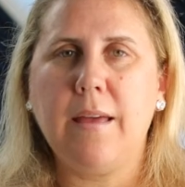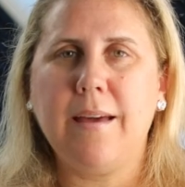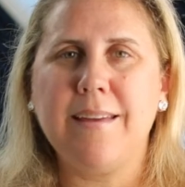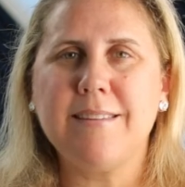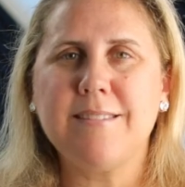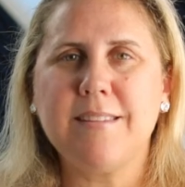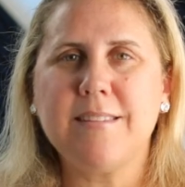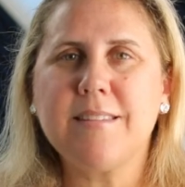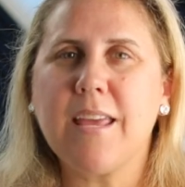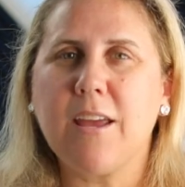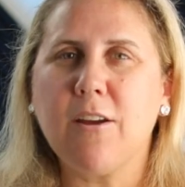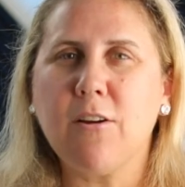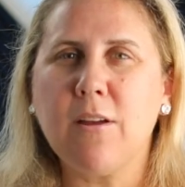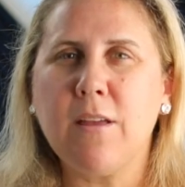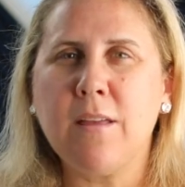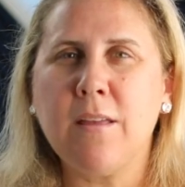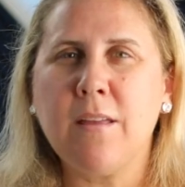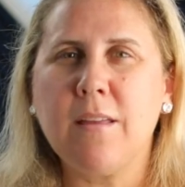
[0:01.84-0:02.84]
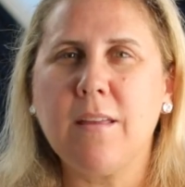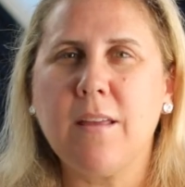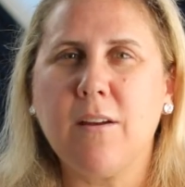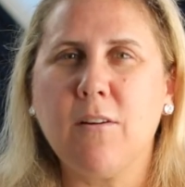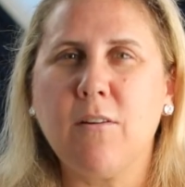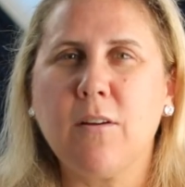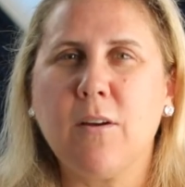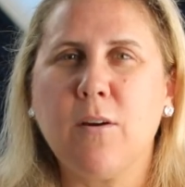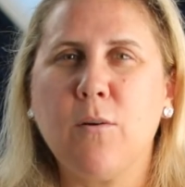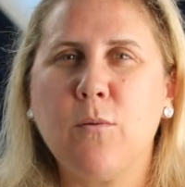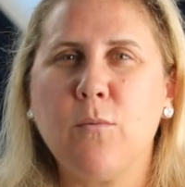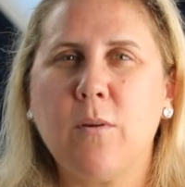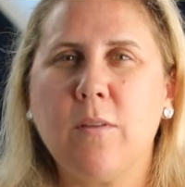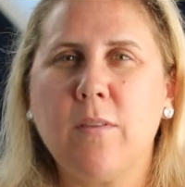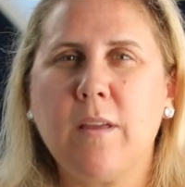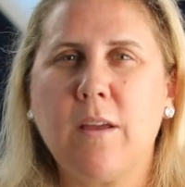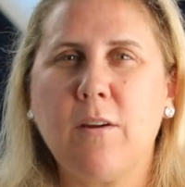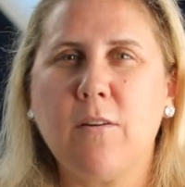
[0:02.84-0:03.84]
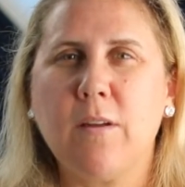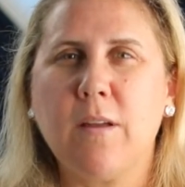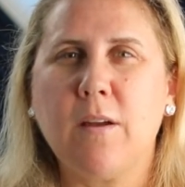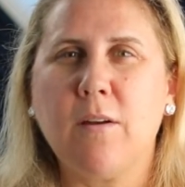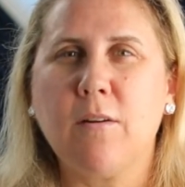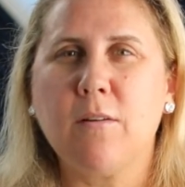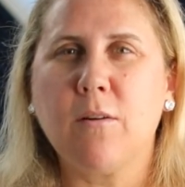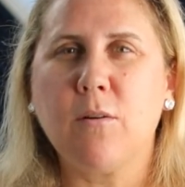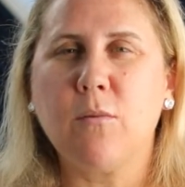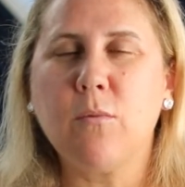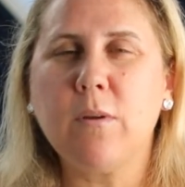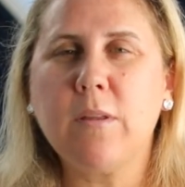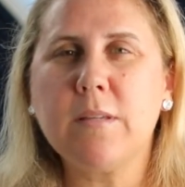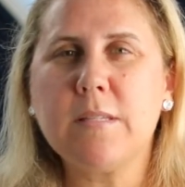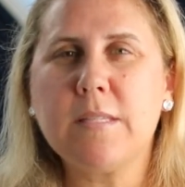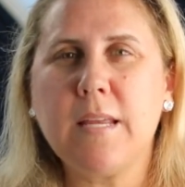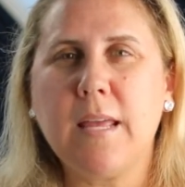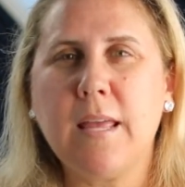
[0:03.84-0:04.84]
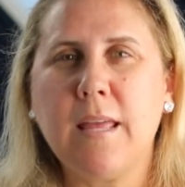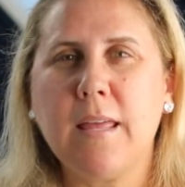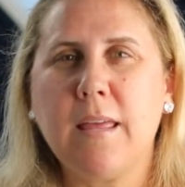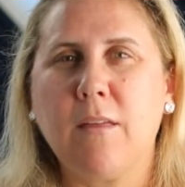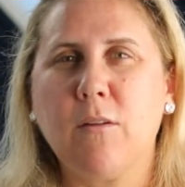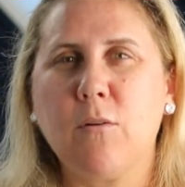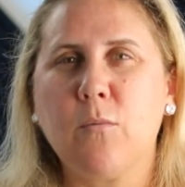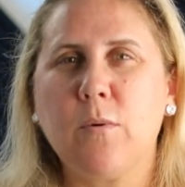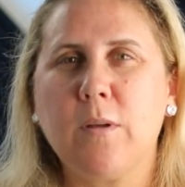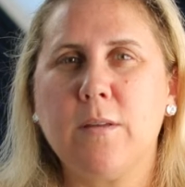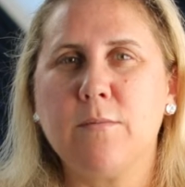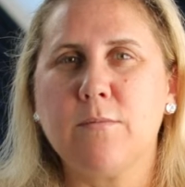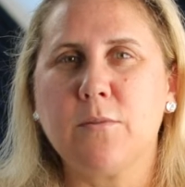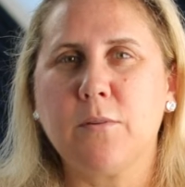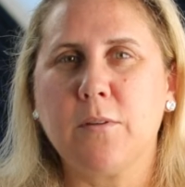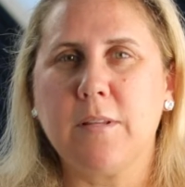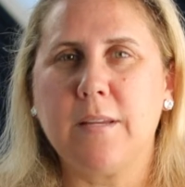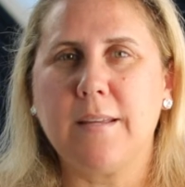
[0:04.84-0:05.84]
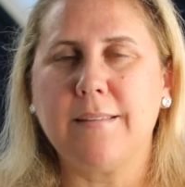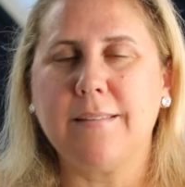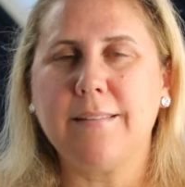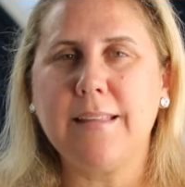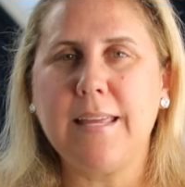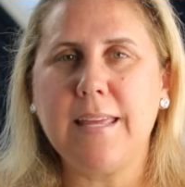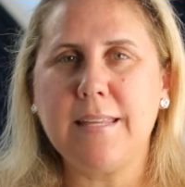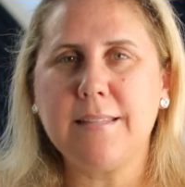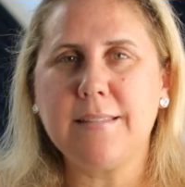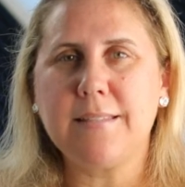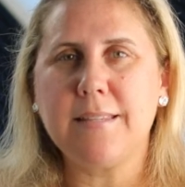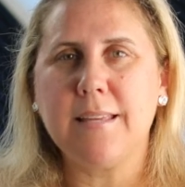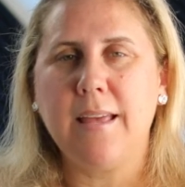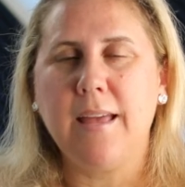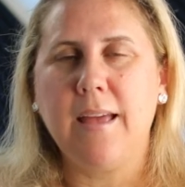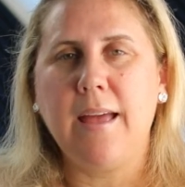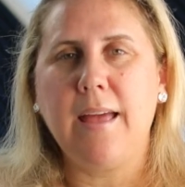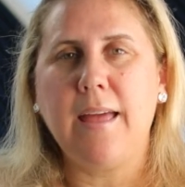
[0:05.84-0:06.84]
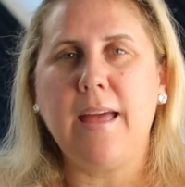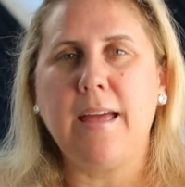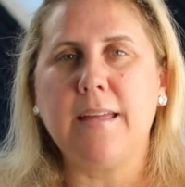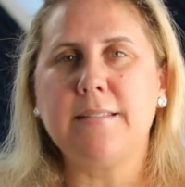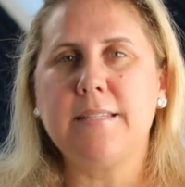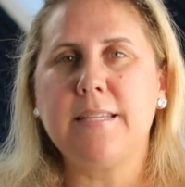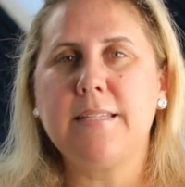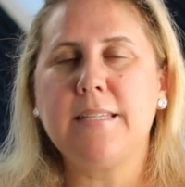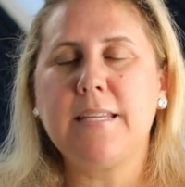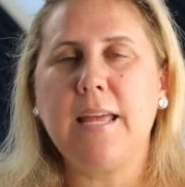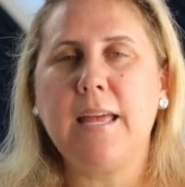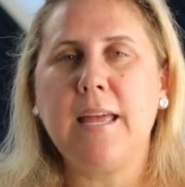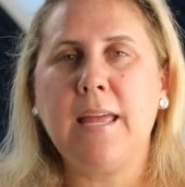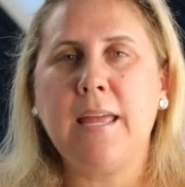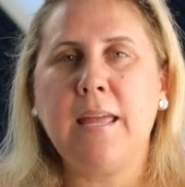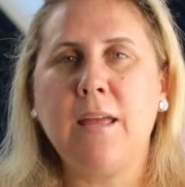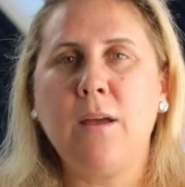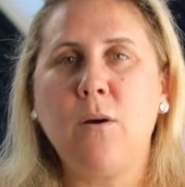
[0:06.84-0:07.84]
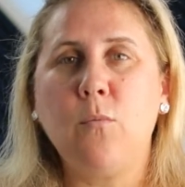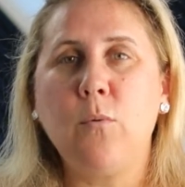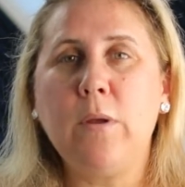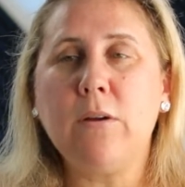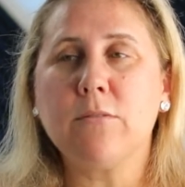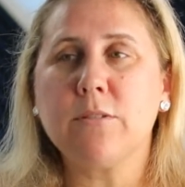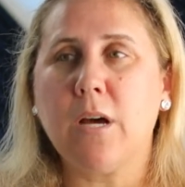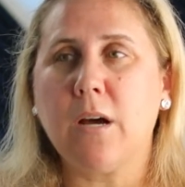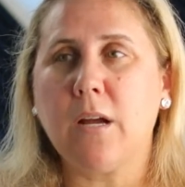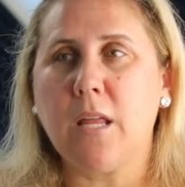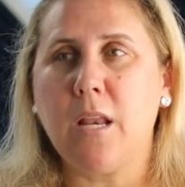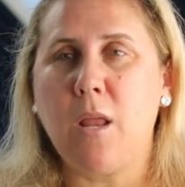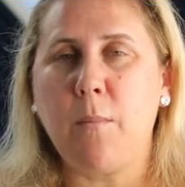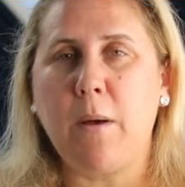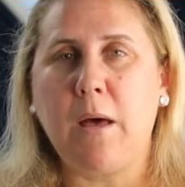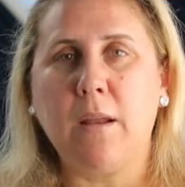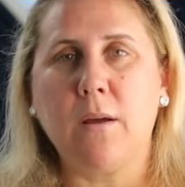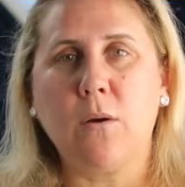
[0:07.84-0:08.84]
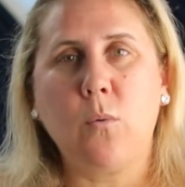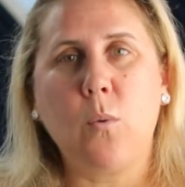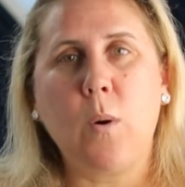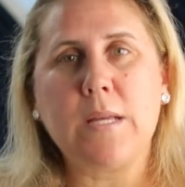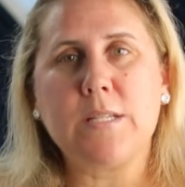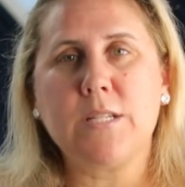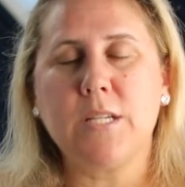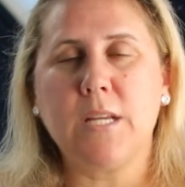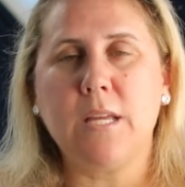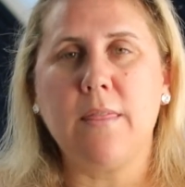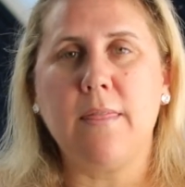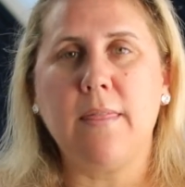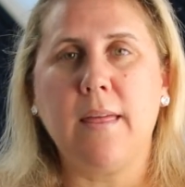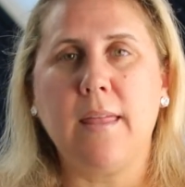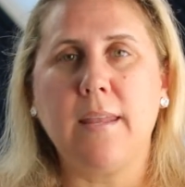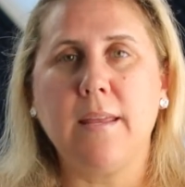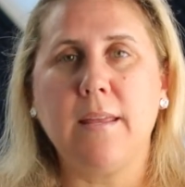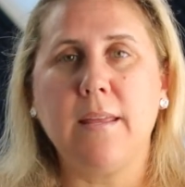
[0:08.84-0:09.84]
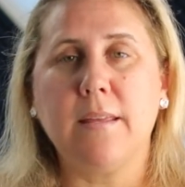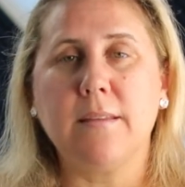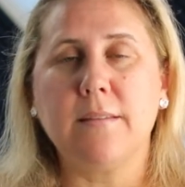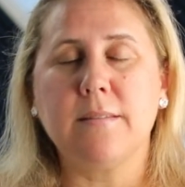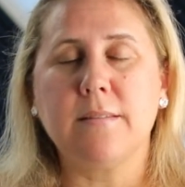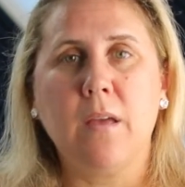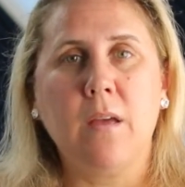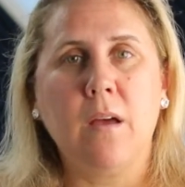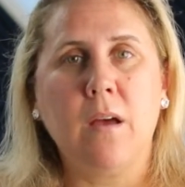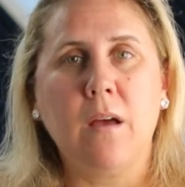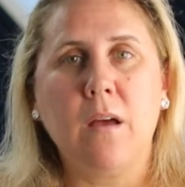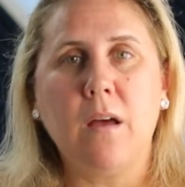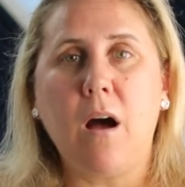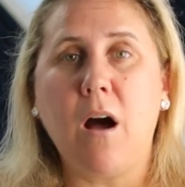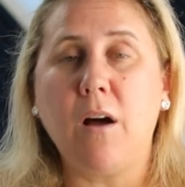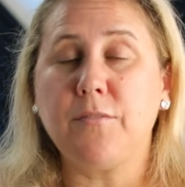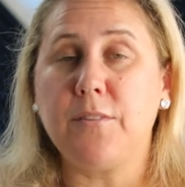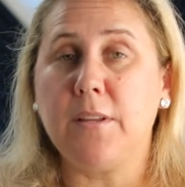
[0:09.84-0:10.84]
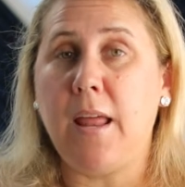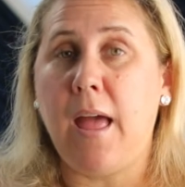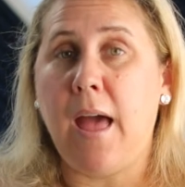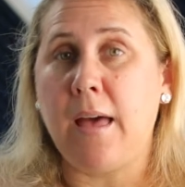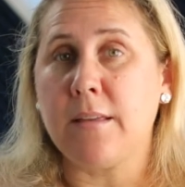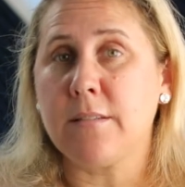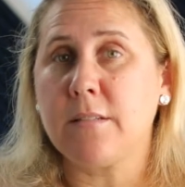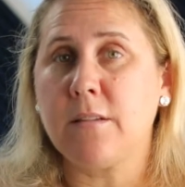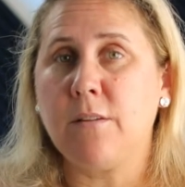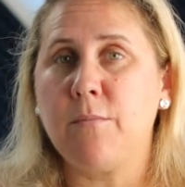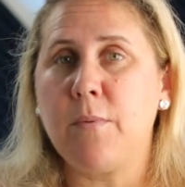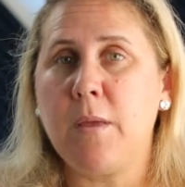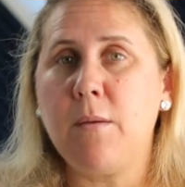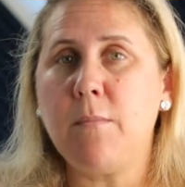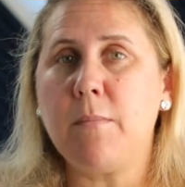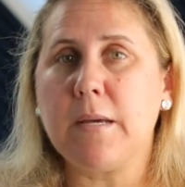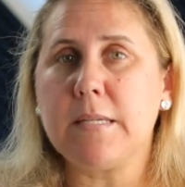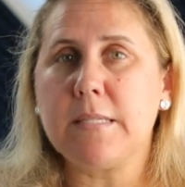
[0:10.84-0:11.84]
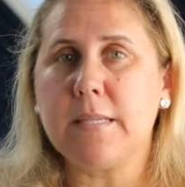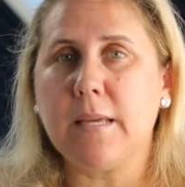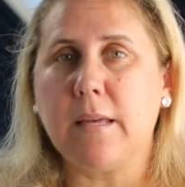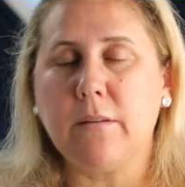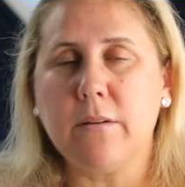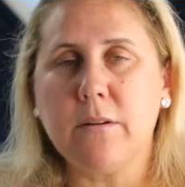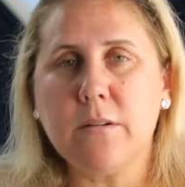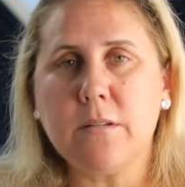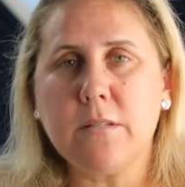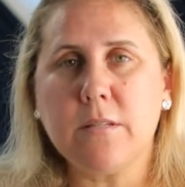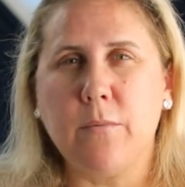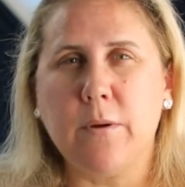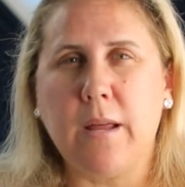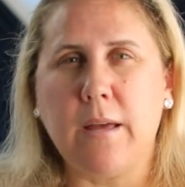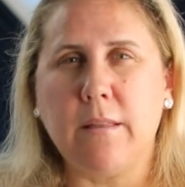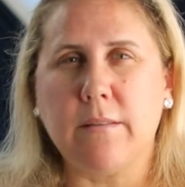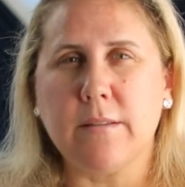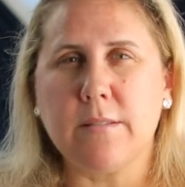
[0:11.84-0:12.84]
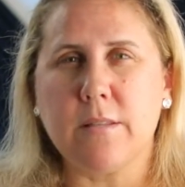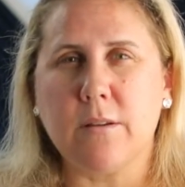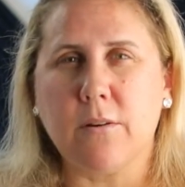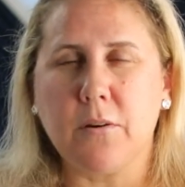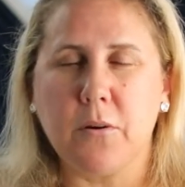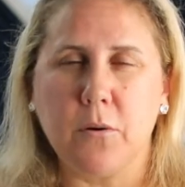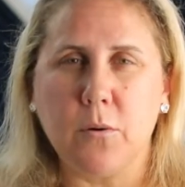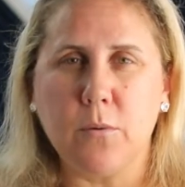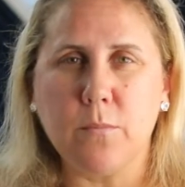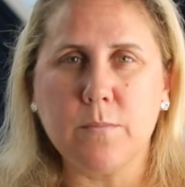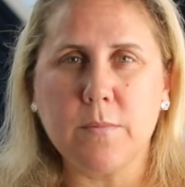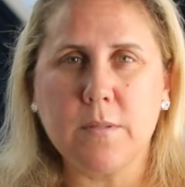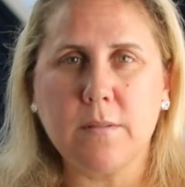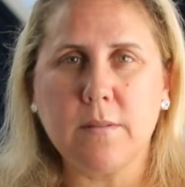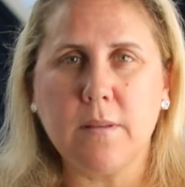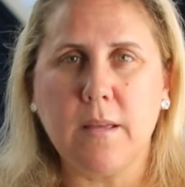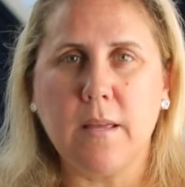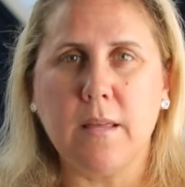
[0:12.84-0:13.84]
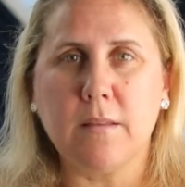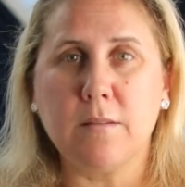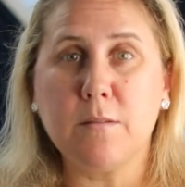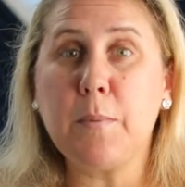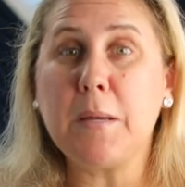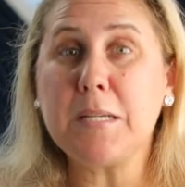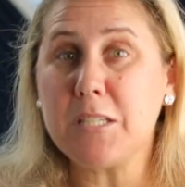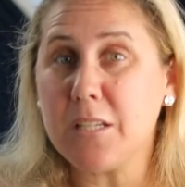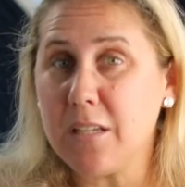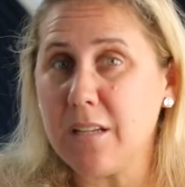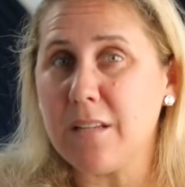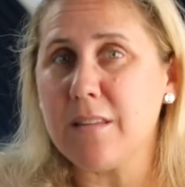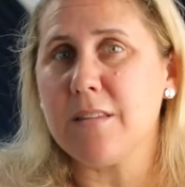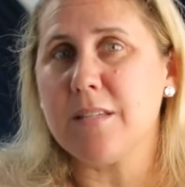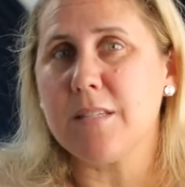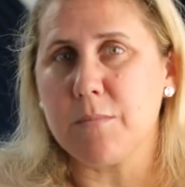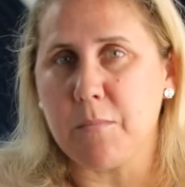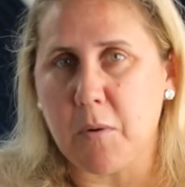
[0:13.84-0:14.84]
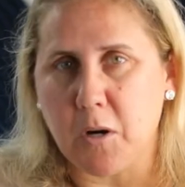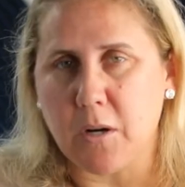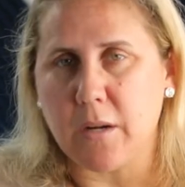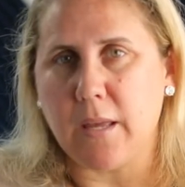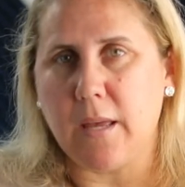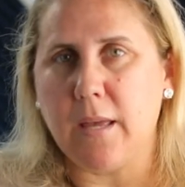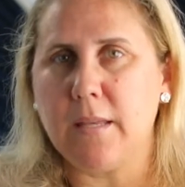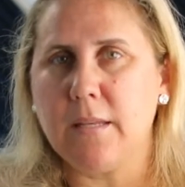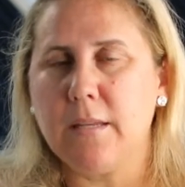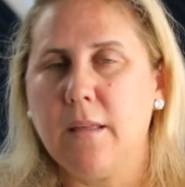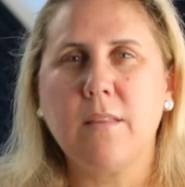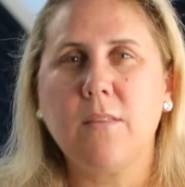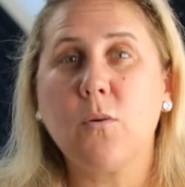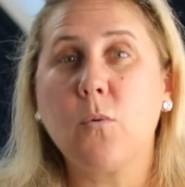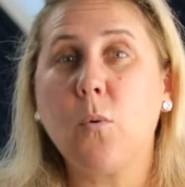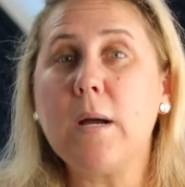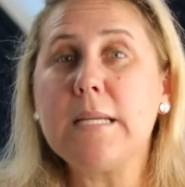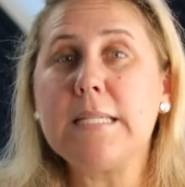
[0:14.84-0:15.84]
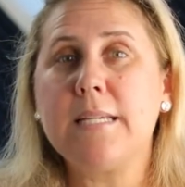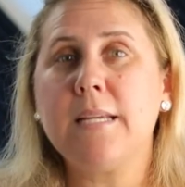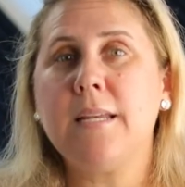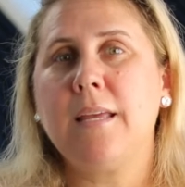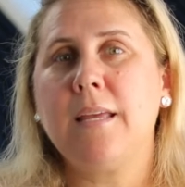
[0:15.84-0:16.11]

guys, it's Karie Carico with Karie Carico Real Estate, Keller Williams Realty Elite. And today we are talking about a question that is often asked of me by sellers when I list their homes, especially in this market. The question